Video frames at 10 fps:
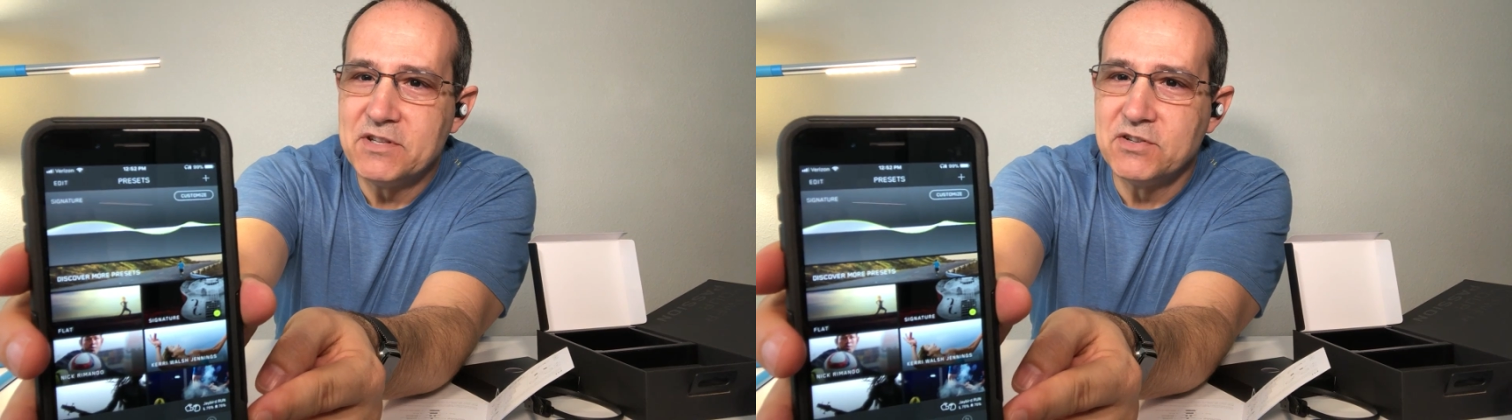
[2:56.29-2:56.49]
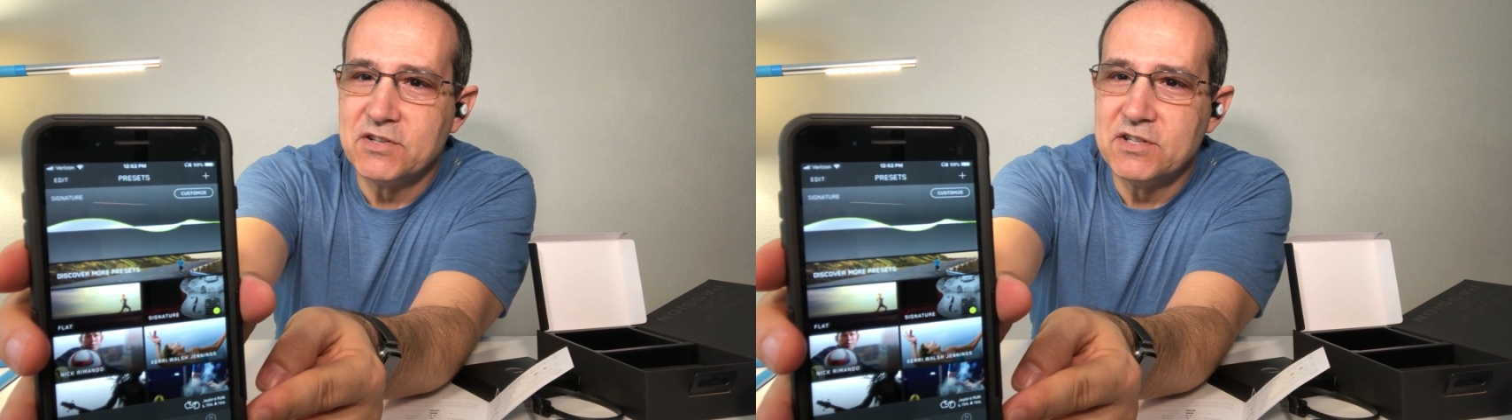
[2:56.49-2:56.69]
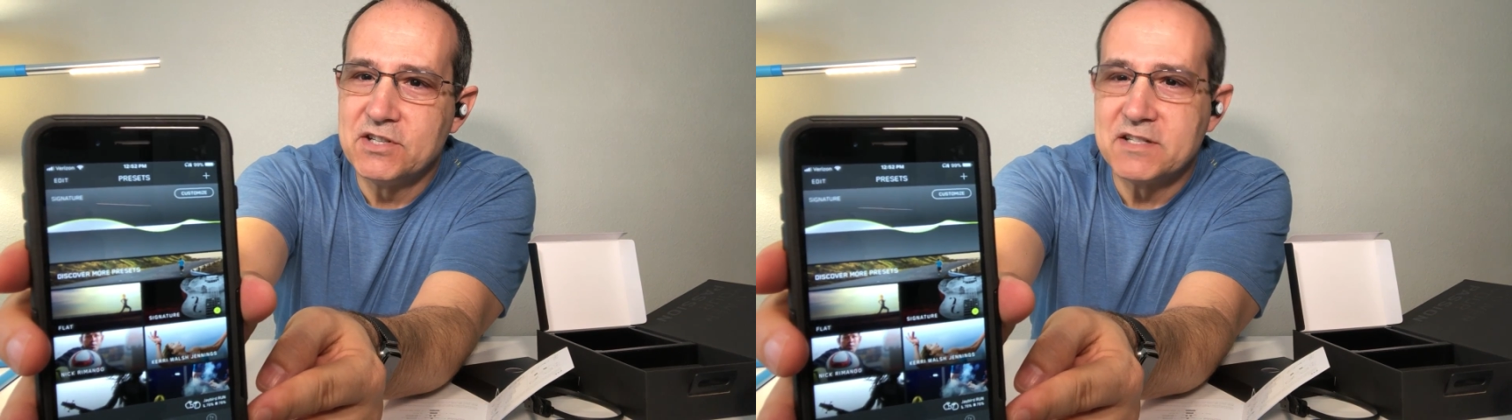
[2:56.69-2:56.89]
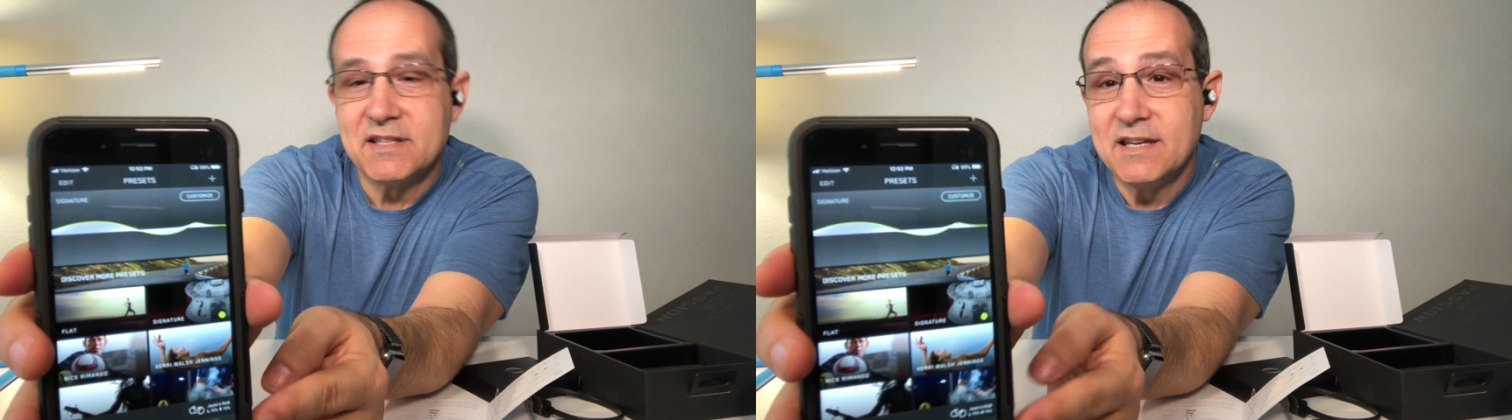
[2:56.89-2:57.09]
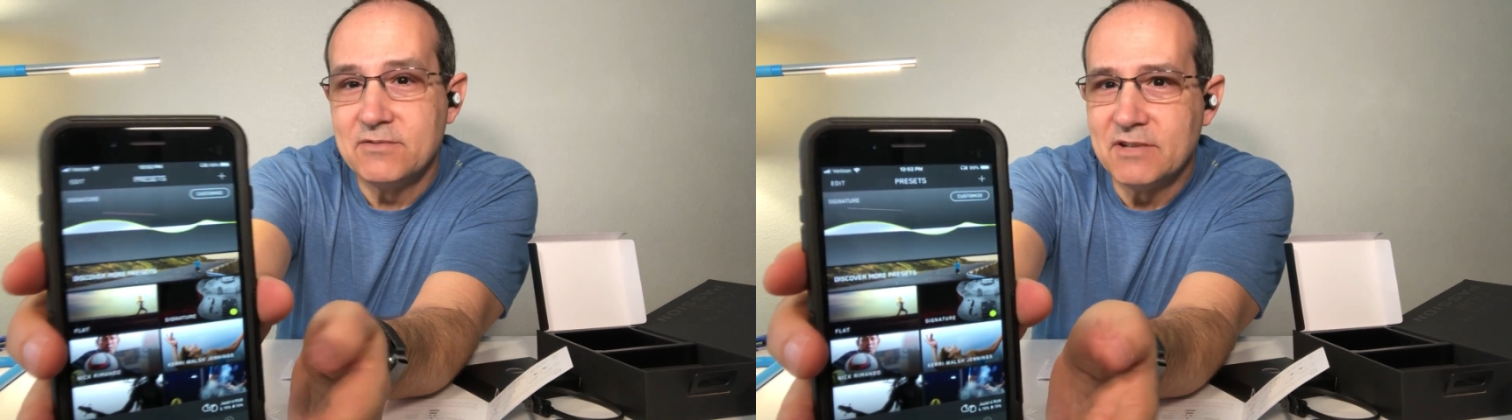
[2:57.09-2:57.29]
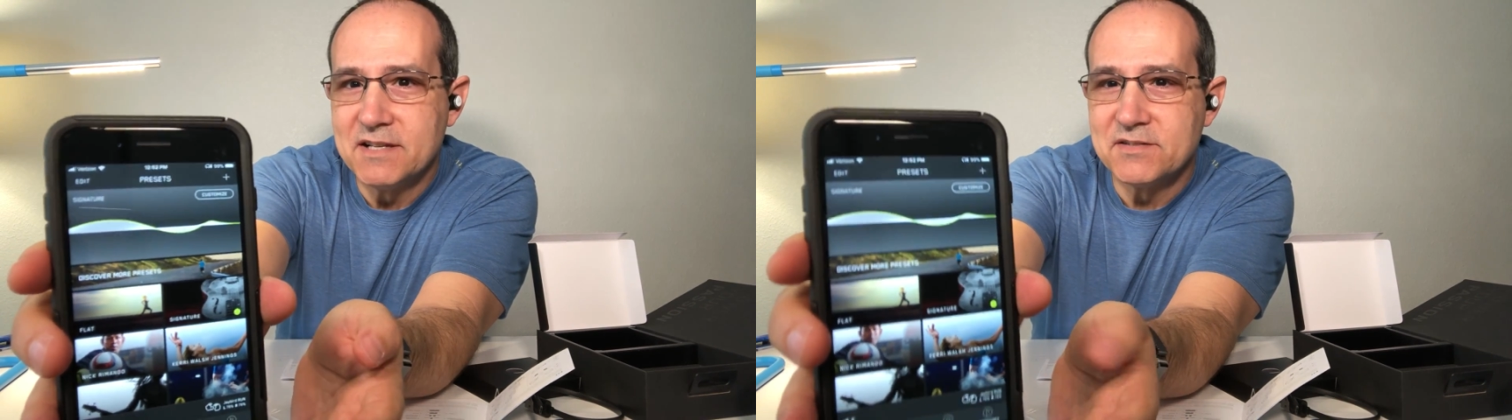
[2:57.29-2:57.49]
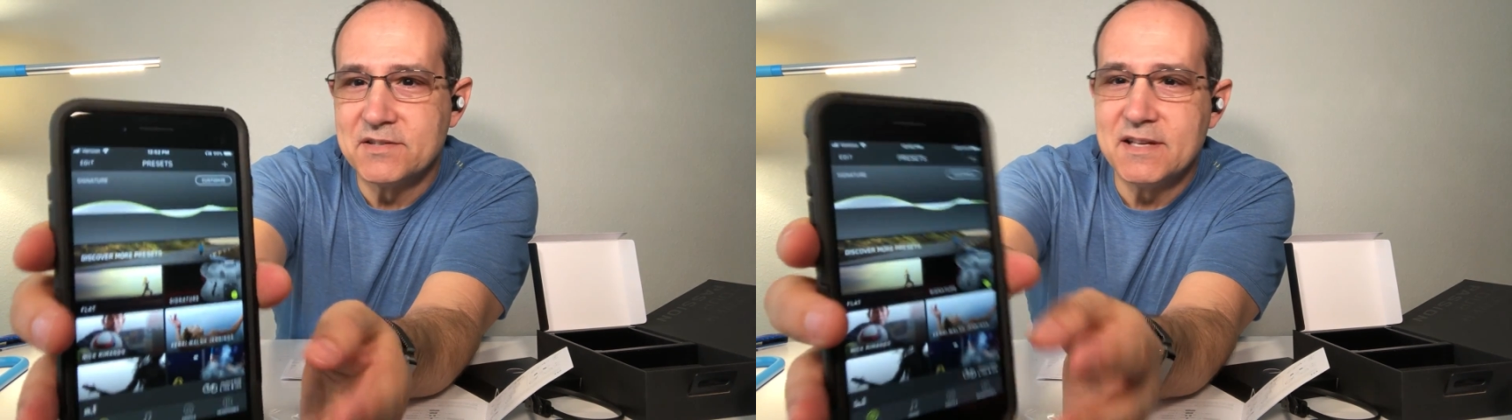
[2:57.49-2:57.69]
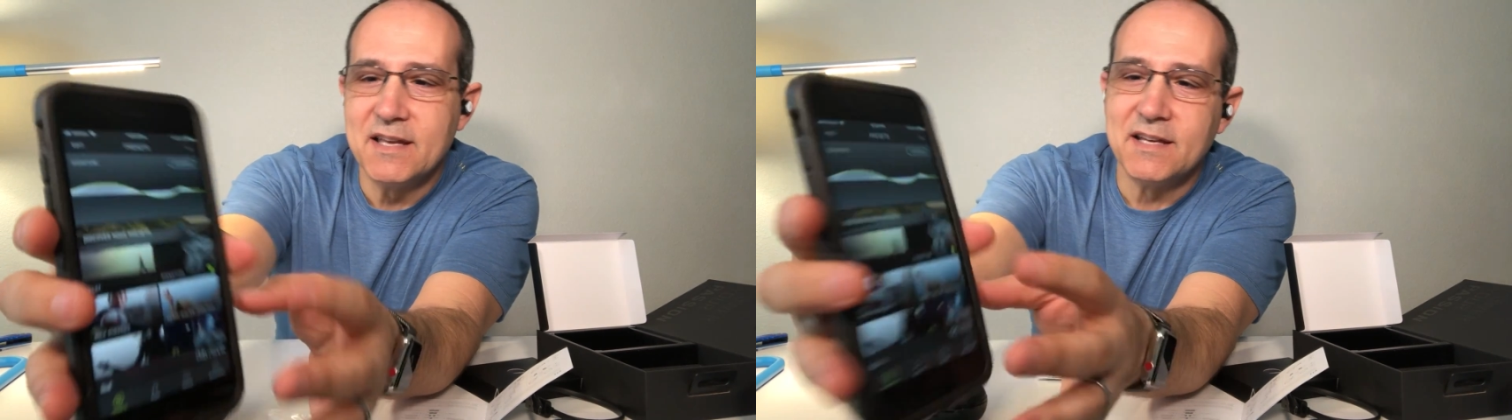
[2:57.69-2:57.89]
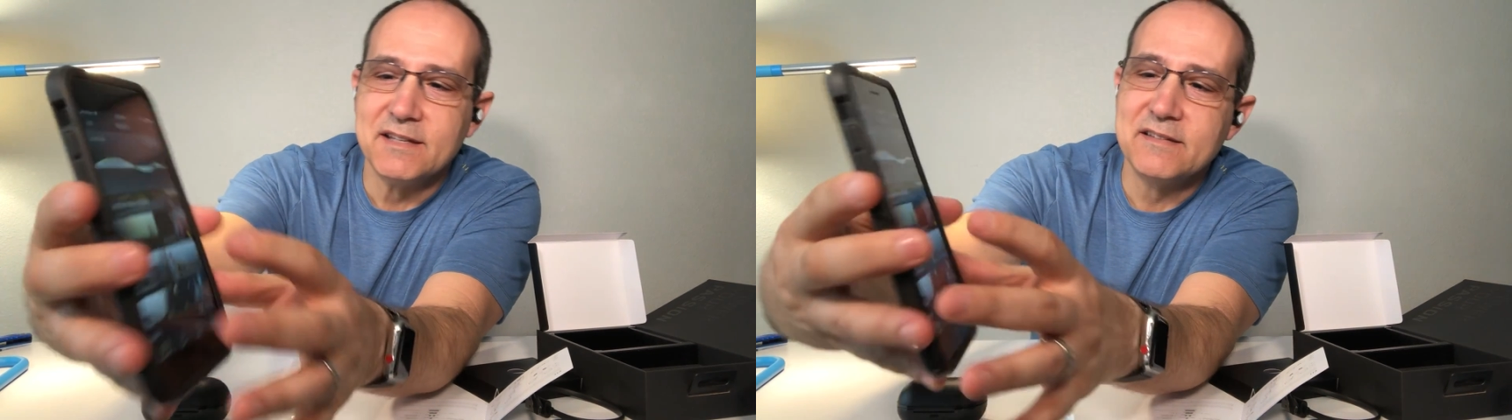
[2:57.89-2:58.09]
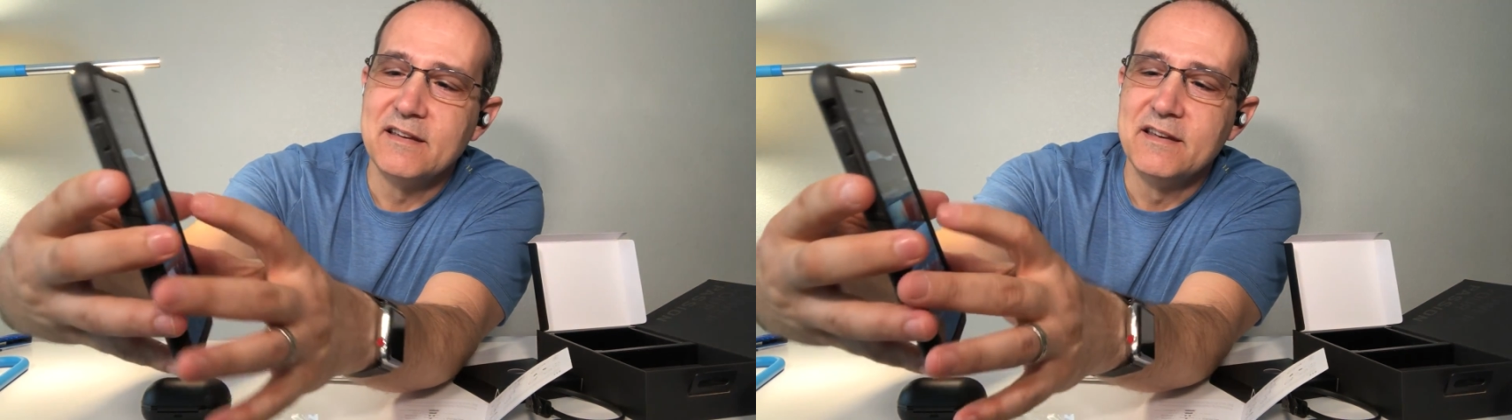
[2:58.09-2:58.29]
that you can adjust the equalizer
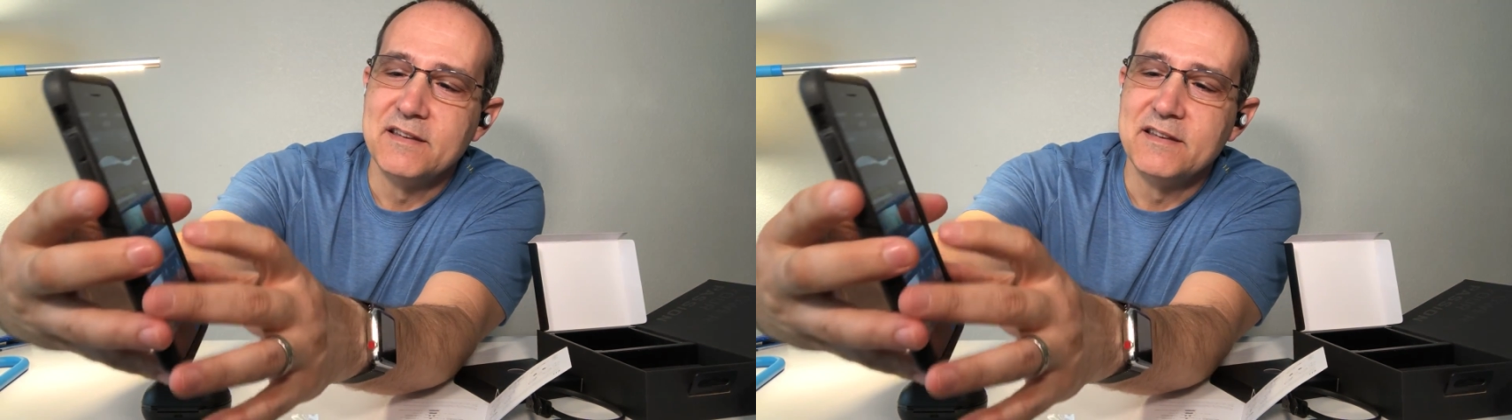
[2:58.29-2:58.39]
settings.